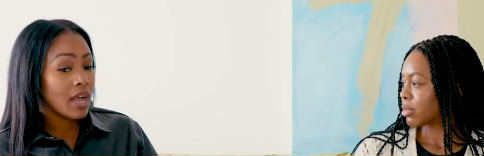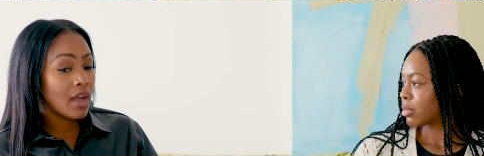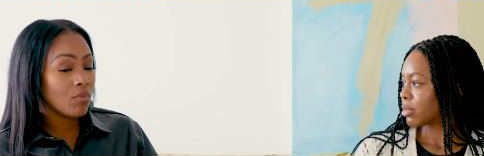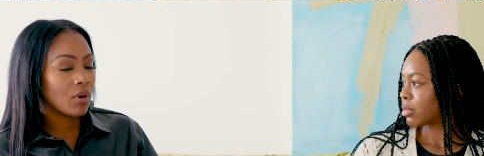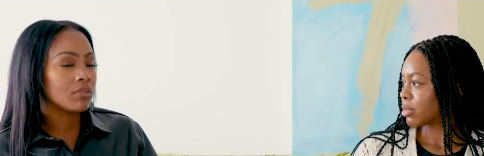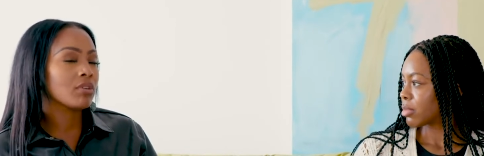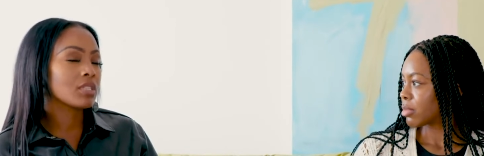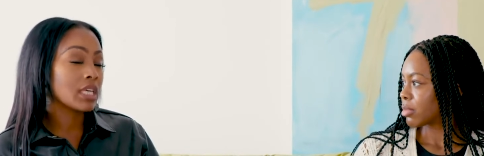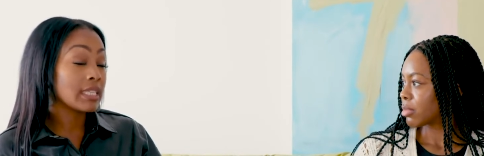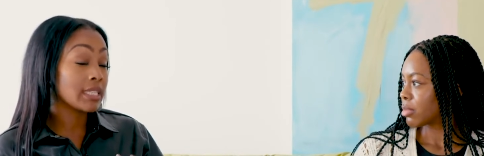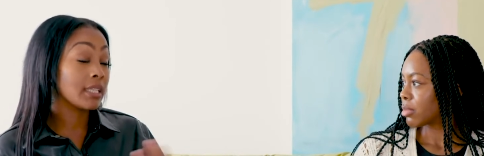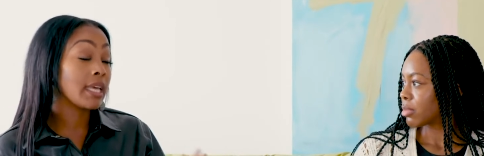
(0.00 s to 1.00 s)
Speaker 1: well, not he
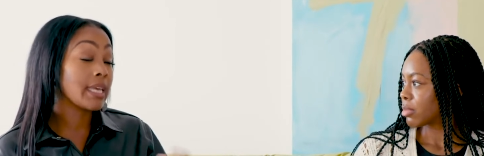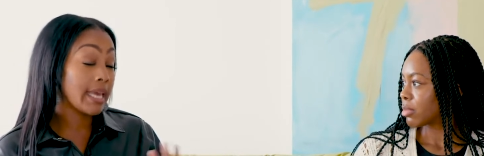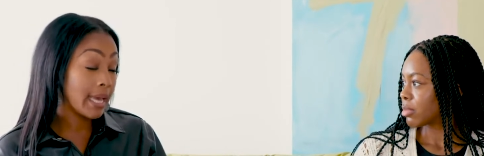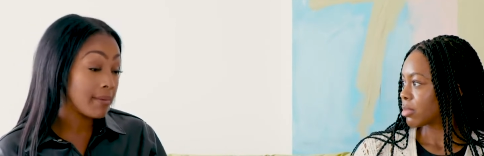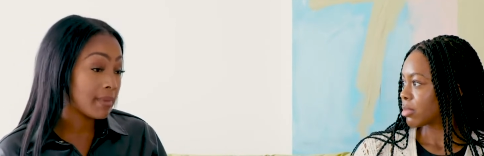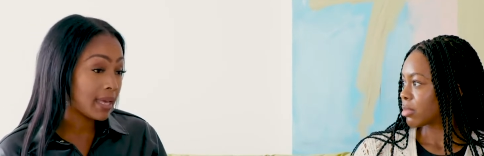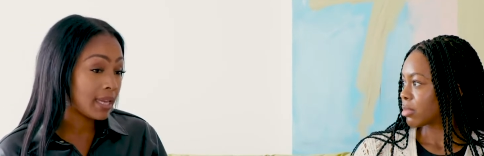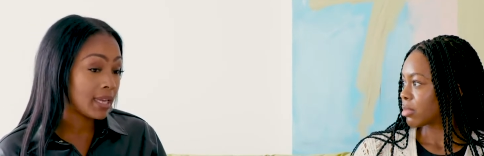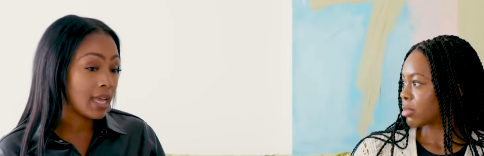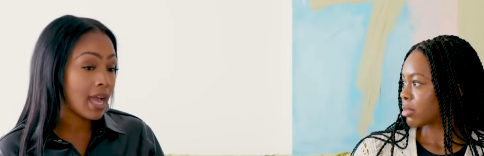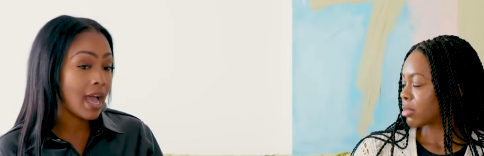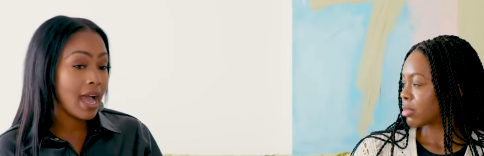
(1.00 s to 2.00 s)
did, he came in
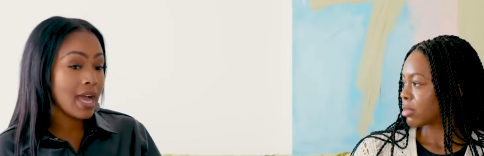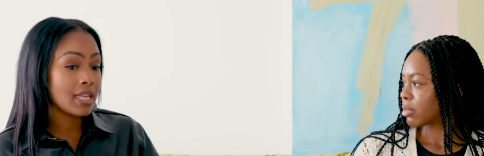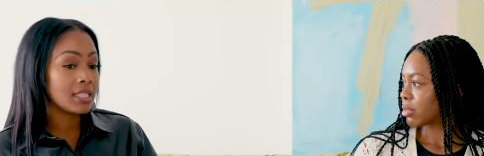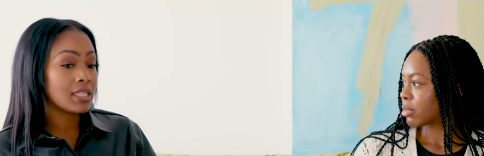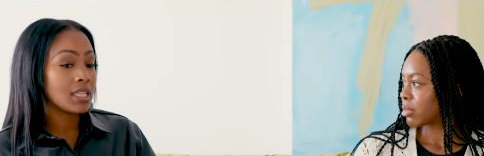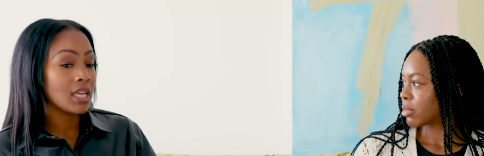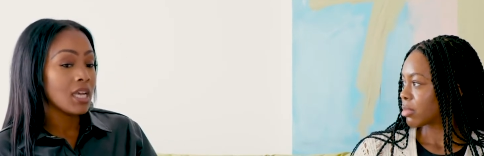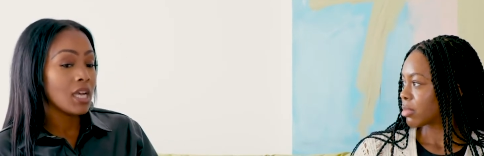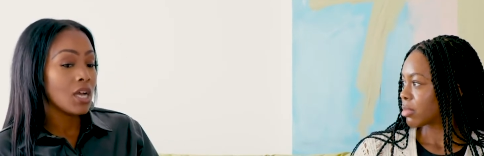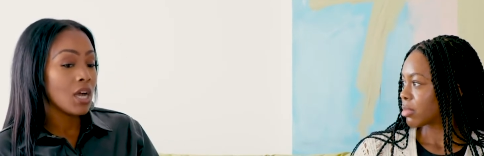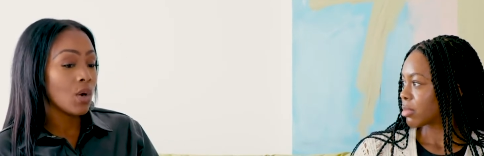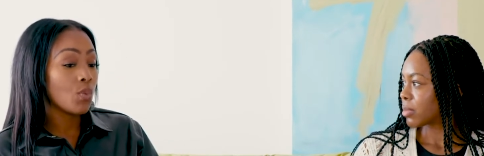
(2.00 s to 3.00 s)
and
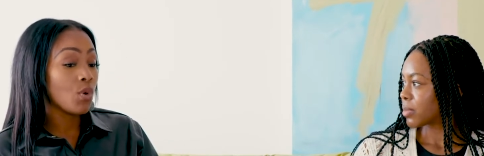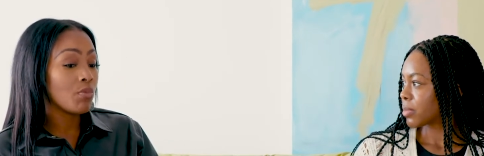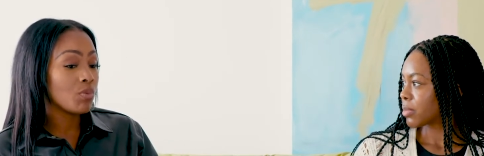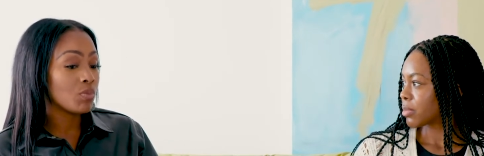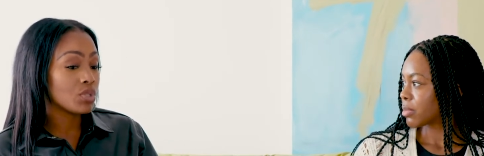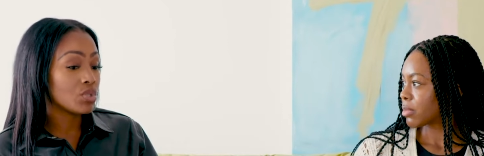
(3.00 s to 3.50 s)
a woman was